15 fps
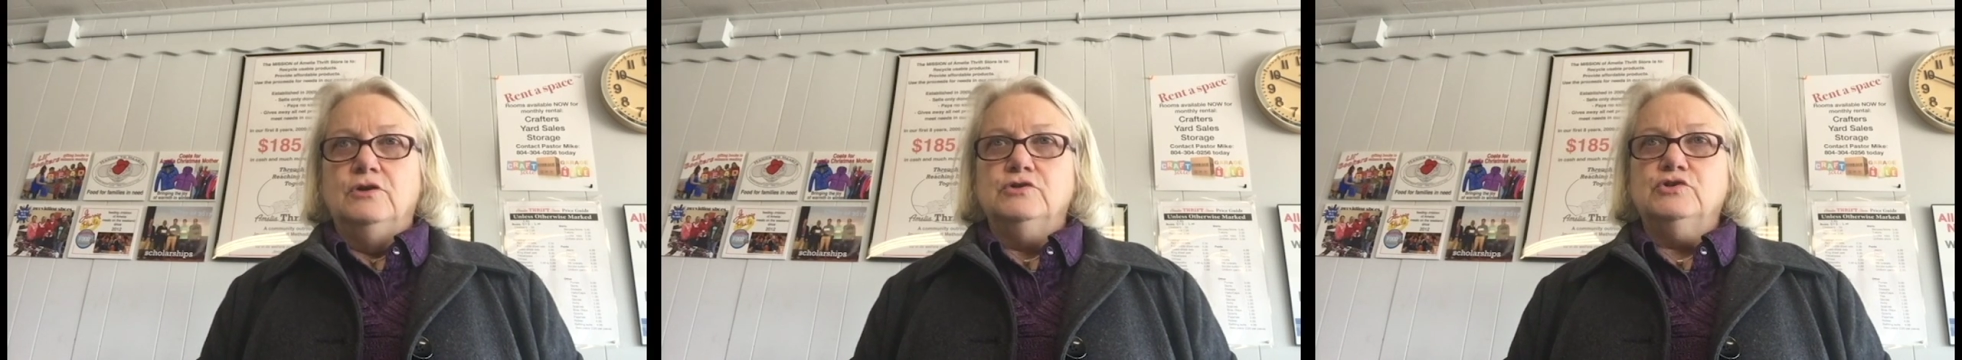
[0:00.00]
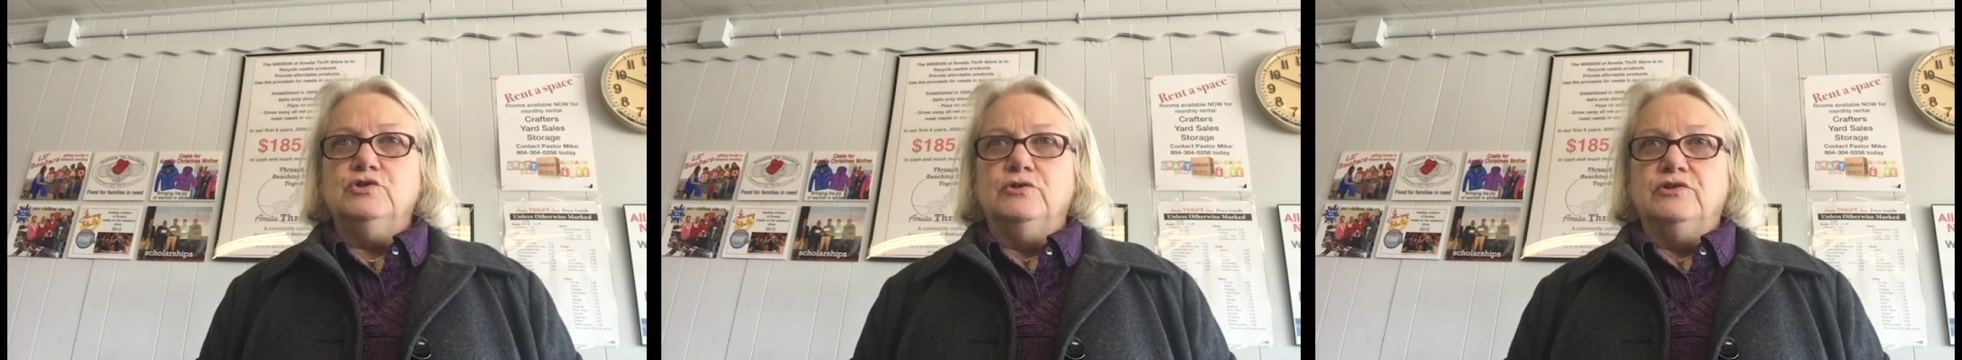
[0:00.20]

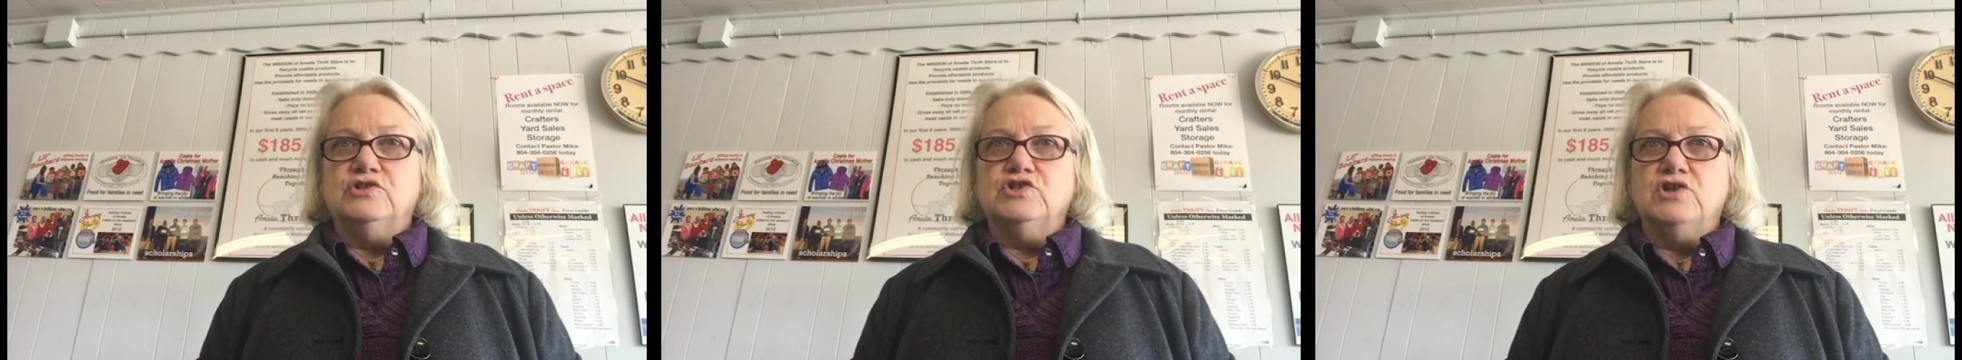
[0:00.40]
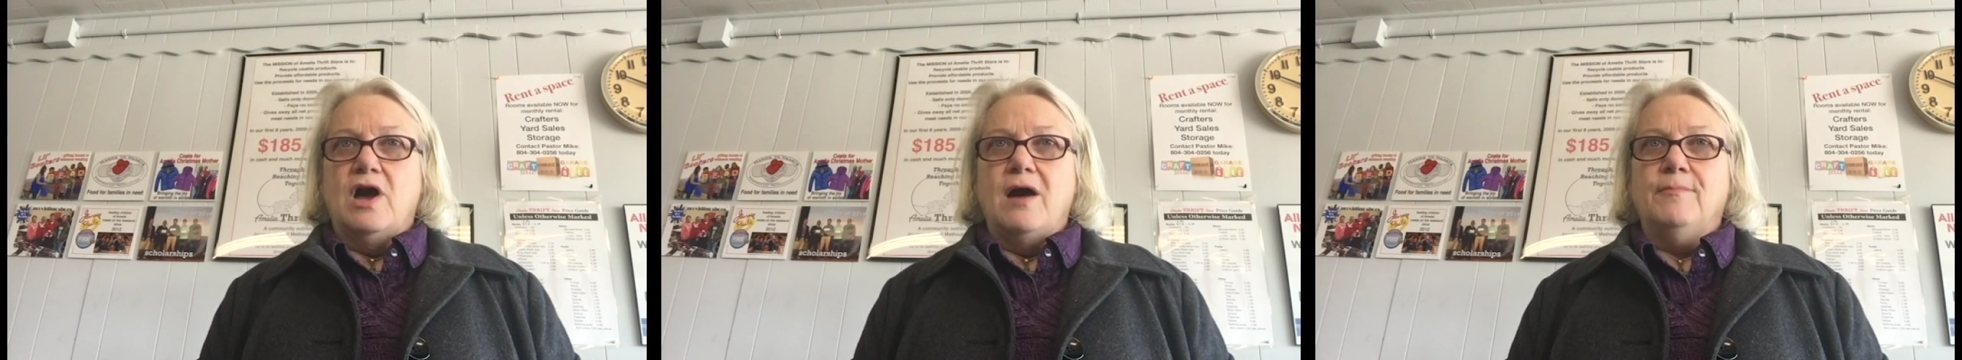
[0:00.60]
to the
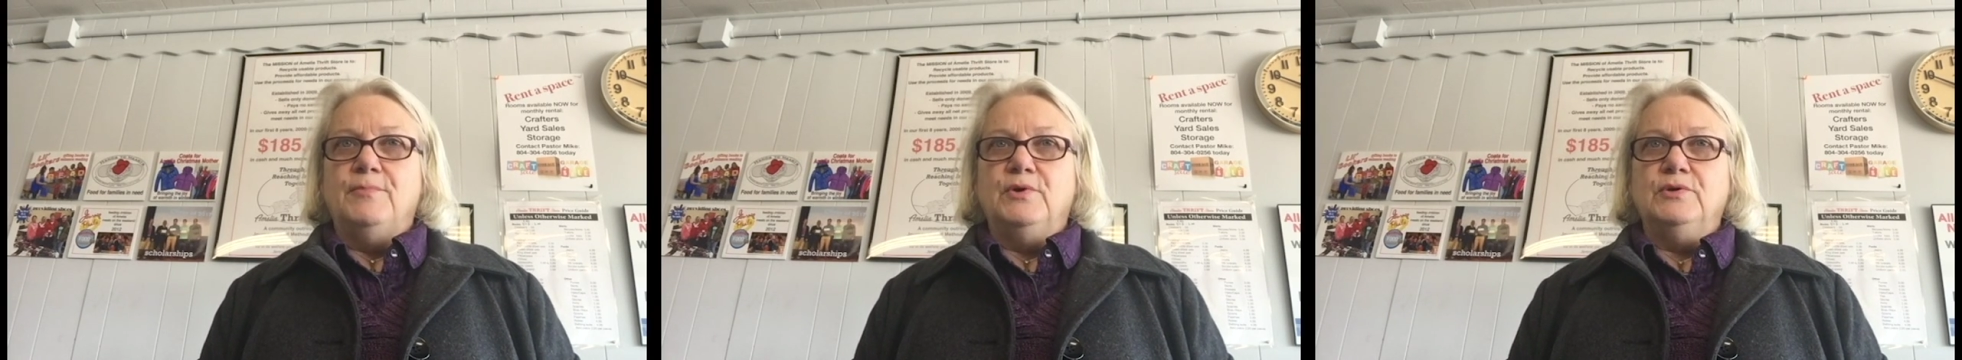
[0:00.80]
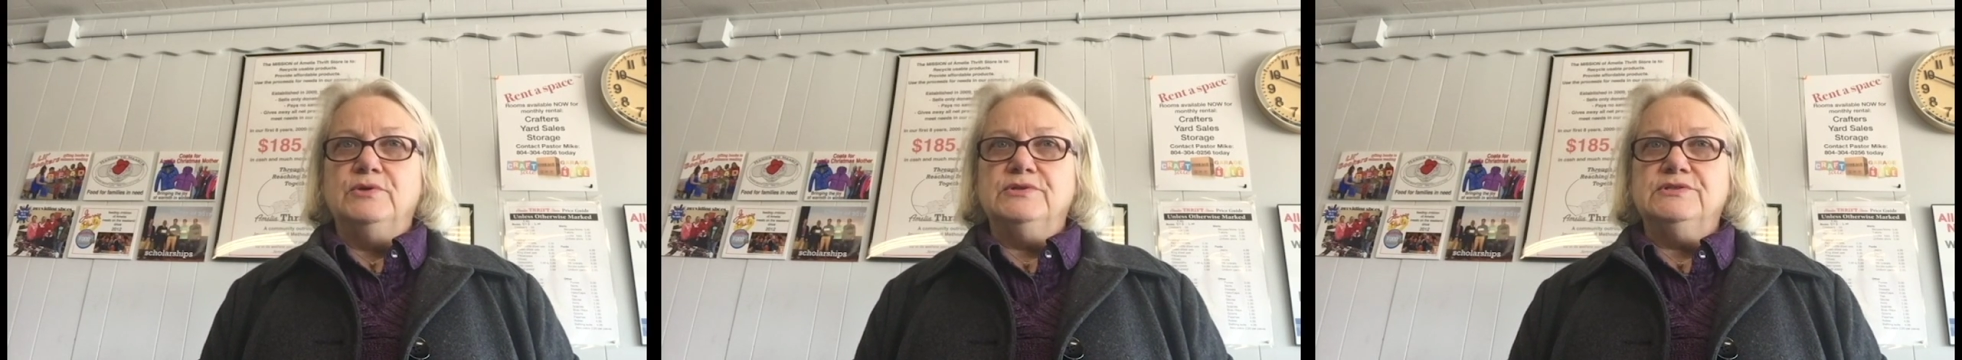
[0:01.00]

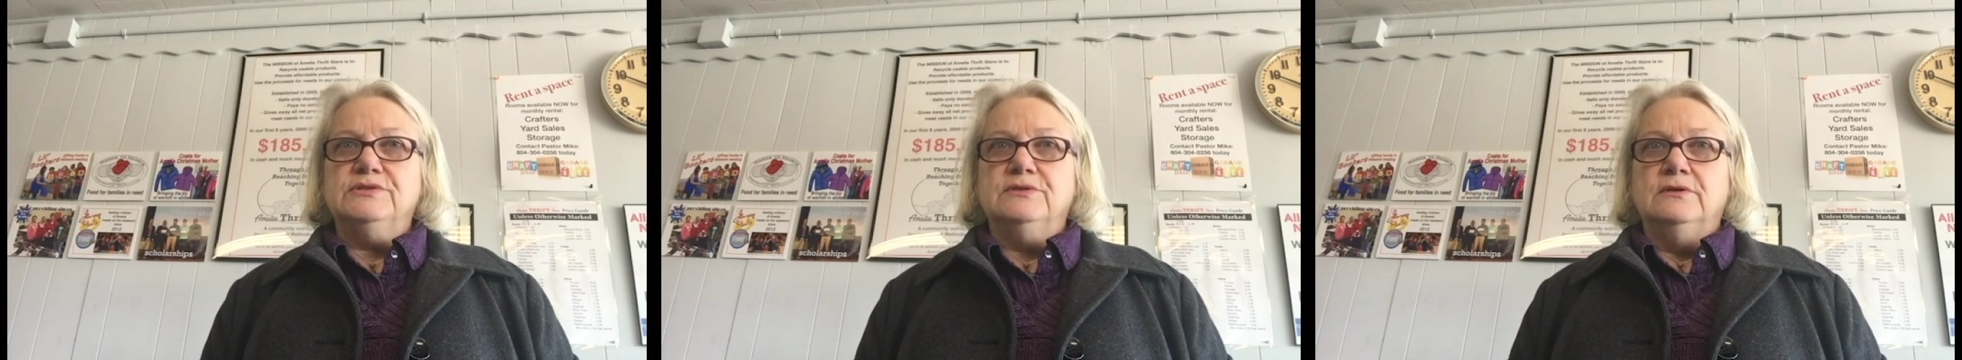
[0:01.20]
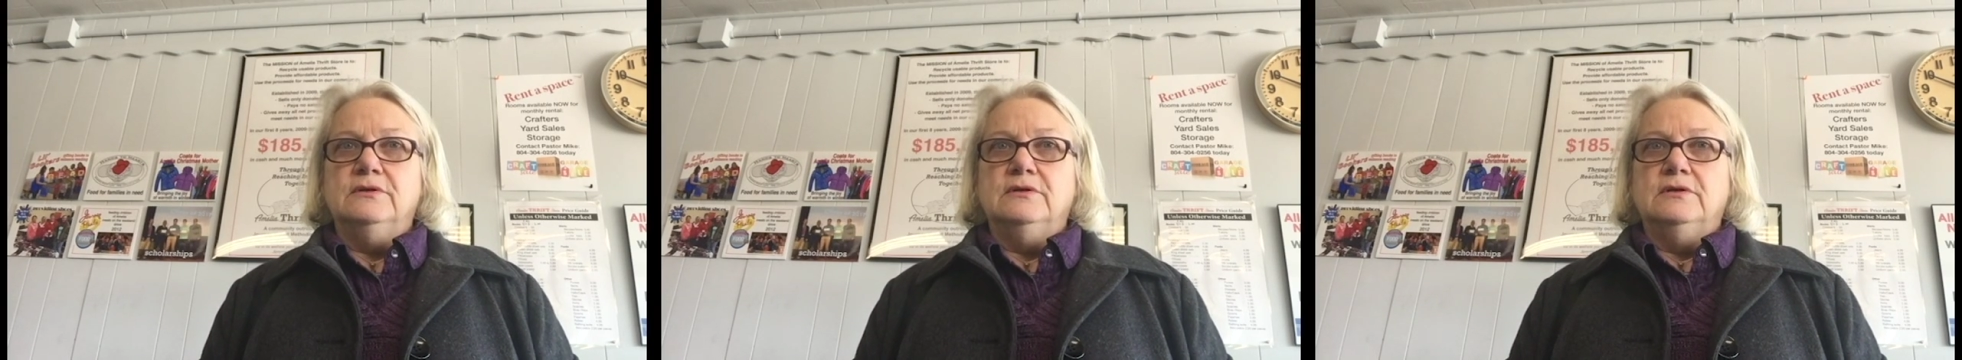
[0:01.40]
shoppers
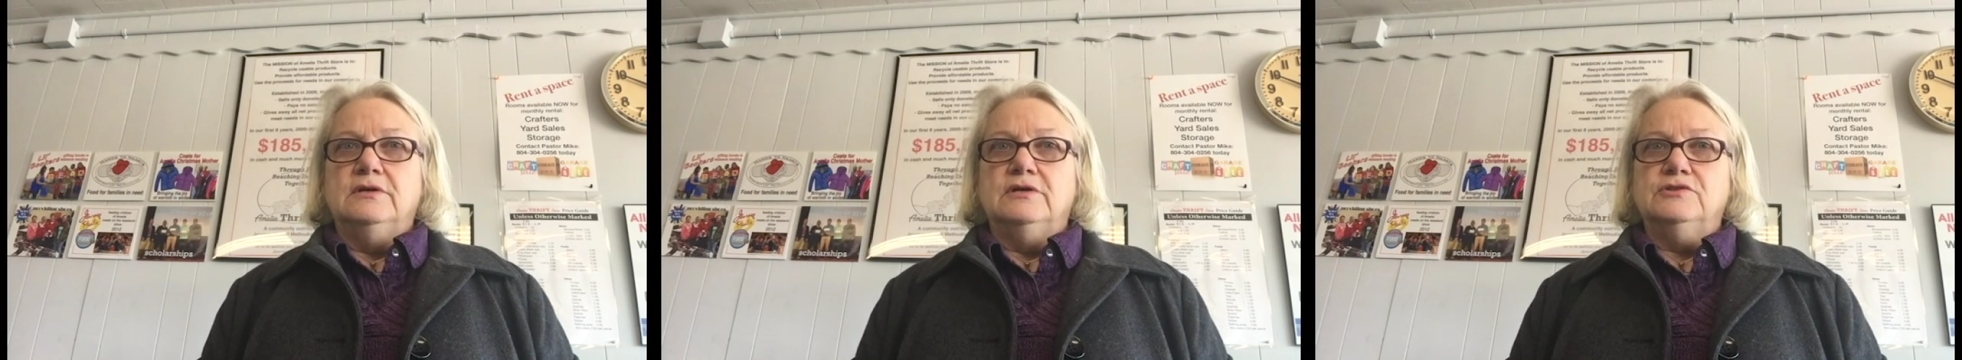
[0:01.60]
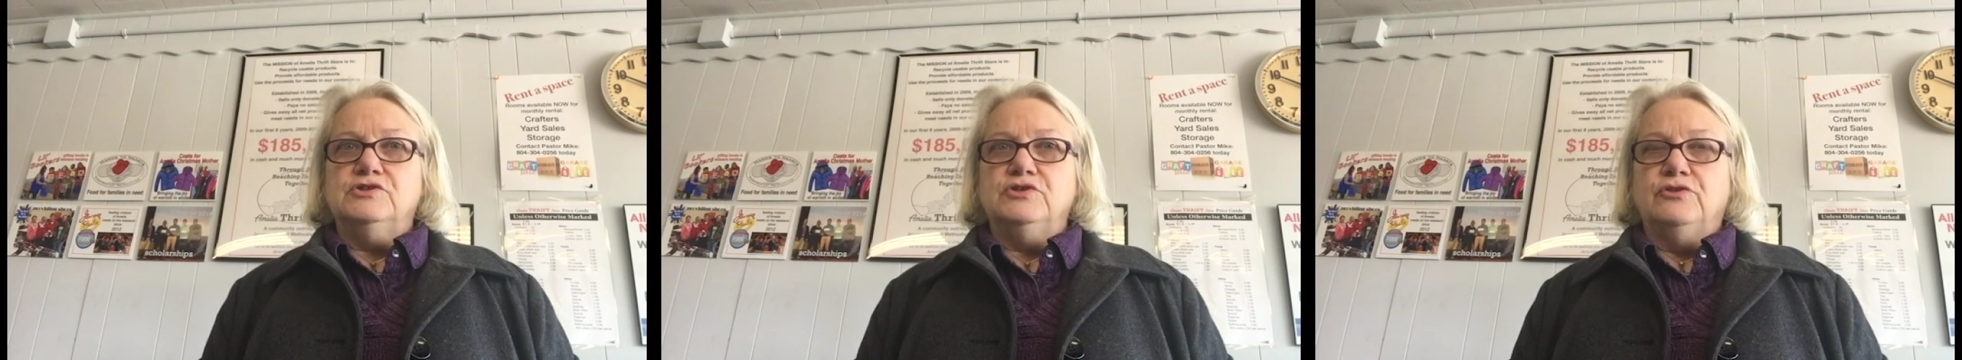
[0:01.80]

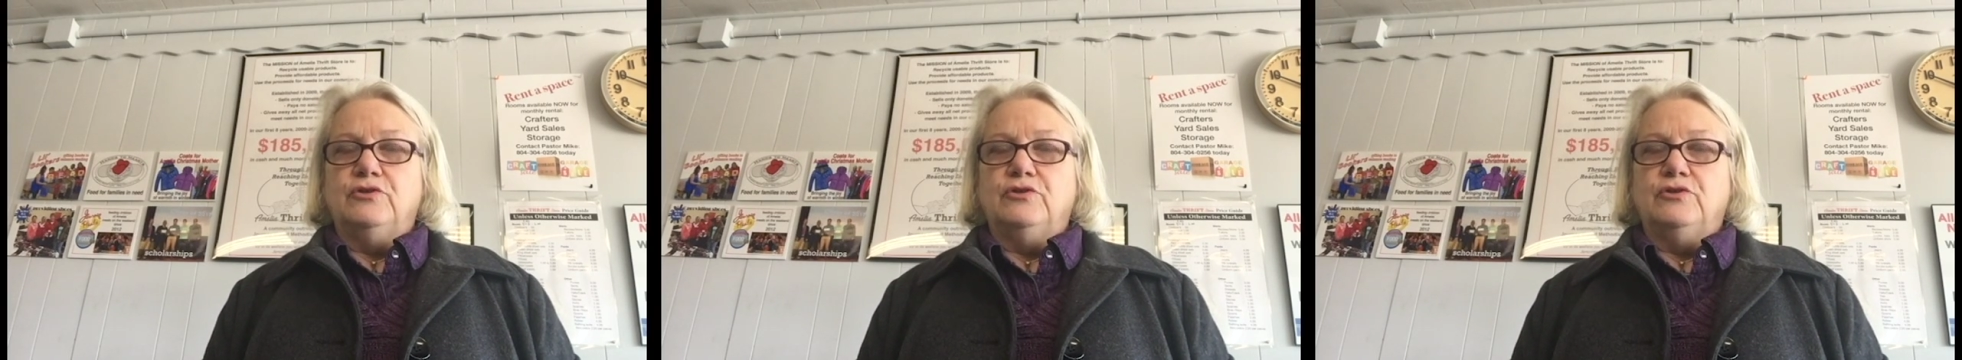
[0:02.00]
and to